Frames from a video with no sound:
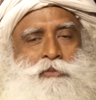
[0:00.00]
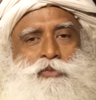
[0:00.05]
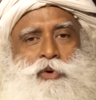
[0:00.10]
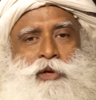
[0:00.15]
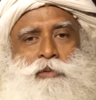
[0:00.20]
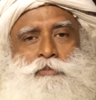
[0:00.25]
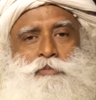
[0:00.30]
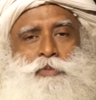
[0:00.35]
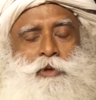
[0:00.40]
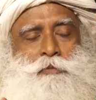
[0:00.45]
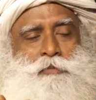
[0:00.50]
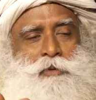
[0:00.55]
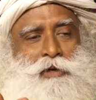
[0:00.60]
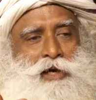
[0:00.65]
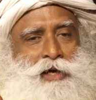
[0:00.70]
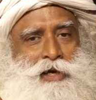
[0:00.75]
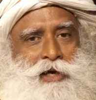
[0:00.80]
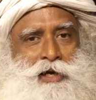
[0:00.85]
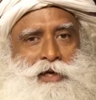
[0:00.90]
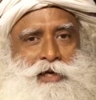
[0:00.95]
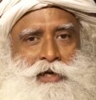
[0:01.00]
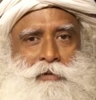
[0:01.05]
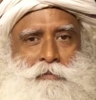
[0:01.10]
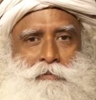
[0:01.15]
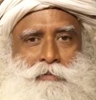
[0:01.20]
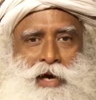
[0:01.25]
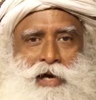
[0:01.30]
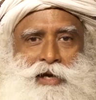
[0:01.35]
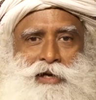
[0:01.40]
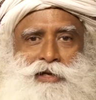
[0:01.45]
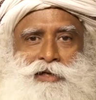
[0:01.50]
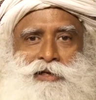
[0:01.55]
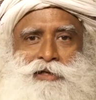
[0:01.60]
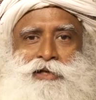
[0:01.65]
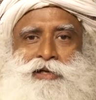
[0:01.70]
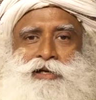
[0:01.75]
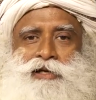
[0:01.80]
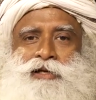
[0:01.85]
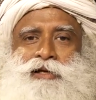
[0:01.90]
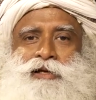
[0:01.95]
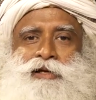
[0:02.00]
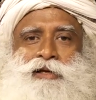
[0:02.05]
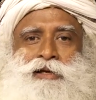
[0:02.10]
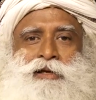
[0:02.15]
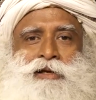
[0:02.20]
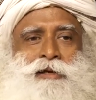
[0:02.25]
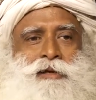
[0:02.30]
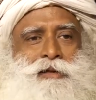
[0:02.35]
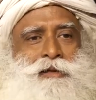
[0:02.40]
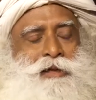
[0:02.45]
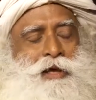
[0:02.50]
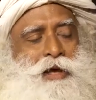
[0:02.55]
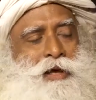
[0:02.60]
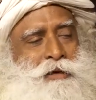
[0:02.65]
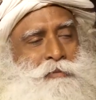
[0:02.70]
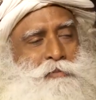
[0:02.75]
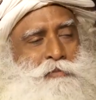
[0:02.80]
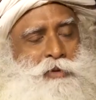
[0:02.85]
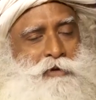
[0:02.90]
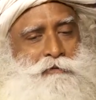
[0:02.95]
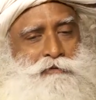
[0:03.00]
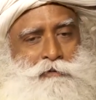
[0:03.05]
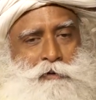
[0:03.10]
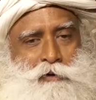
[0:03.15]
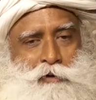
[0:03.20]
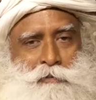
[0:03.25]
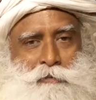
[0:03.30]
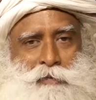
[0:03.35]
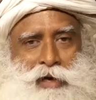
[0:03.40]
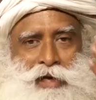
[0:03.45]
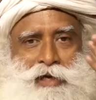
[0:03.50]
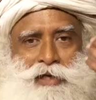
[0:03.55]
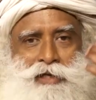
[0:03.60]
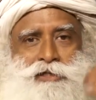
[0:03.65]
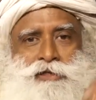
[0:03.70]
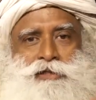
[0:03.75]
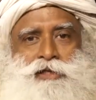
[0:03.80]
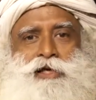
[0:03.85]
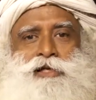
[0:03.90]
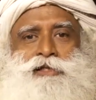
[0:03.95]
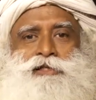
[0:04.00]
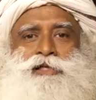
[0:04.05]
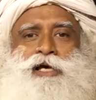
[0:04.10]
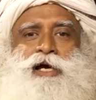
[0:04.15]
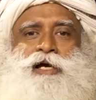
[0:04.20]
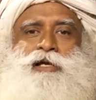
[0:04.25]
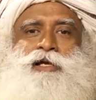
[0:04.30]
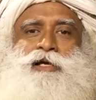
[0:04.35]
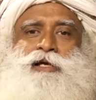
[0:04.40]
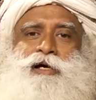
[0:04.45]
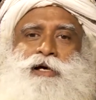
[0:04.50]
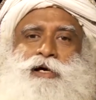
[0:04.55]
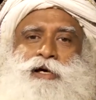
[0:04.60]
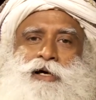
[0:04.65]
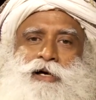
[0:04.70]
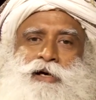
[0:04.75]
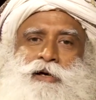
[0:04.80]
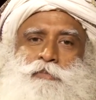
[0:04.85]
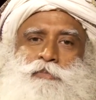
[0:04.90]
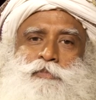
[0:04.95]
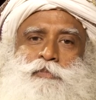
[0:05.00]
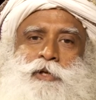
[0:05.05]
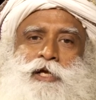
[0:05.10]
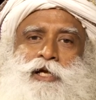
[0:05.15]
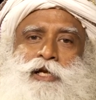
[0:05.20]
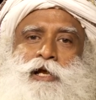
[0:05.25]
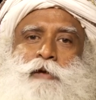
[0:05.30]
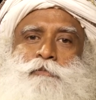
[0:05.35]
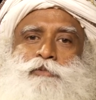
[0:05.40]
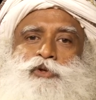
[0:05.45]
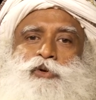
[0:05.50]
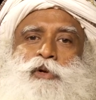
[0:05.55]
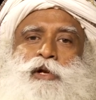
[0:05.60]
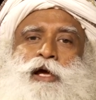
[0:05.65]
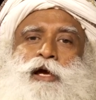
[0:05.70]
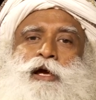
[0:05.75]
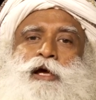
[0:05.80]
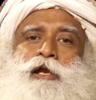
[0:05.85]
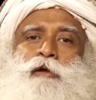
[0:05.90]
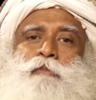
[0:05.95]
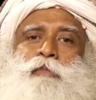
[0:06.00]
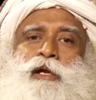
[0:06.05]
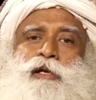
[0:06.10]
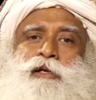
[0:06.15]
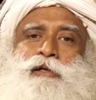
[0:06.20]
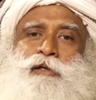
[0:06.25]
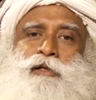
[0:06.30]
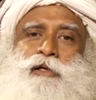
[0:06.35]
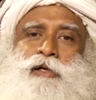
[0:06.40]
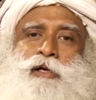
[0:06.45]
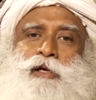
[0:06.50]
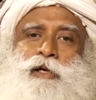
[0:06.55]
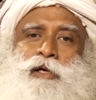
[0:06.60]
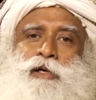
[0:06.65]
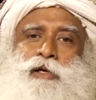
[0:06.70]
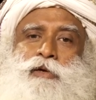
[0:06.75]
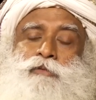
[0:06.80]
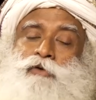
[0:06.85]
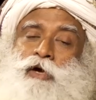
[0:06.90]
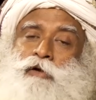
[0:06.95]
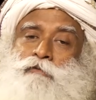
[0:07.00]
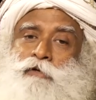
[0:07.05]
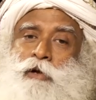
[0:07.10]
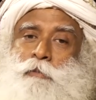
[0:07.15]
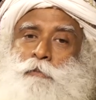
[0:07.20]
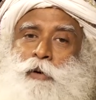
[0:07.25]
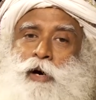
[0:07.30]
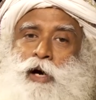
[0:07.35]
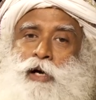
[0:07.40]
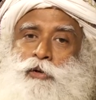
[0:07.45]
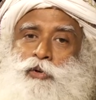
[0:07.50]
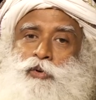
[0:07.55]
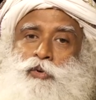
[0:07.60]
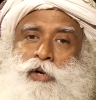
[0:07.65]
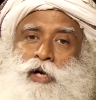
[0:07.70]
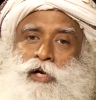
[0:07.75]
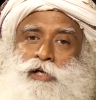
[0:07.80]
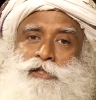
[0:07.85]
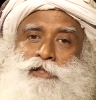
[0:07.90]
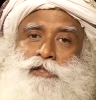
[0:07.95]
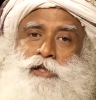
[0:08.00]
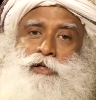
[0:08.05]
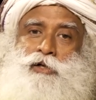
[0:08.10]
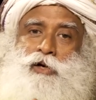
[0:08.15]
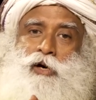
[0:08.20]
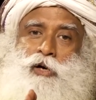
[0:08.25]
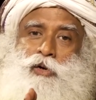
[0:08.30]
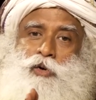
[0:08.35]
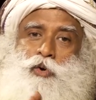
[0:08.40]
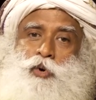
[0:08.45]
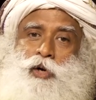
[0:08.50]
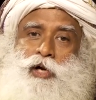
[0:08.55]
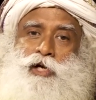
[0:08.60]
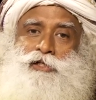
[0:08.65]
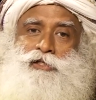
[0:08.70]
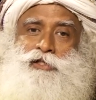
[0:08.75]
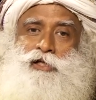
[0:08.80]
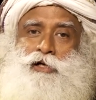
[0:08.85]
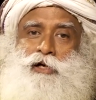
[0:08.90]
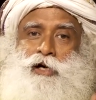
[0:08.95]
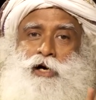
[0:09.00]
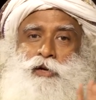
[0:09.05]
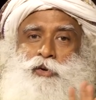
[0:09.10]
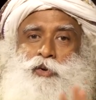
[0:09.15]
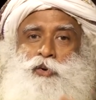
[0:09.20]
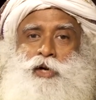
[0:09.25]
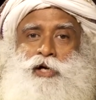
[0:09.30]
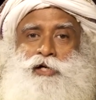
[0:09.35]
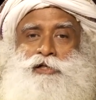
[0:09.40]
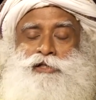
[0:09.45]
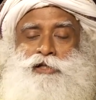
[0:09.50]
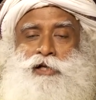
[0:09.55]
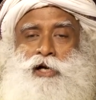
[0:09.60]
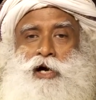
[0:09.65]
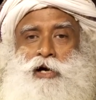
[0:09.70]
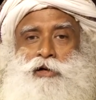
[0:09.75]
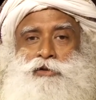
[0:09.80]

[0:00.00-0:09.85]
When people are getting married, before marriage they're signing a prenuptial agreement. When we part, who gets the dog, who gets the car, who gets the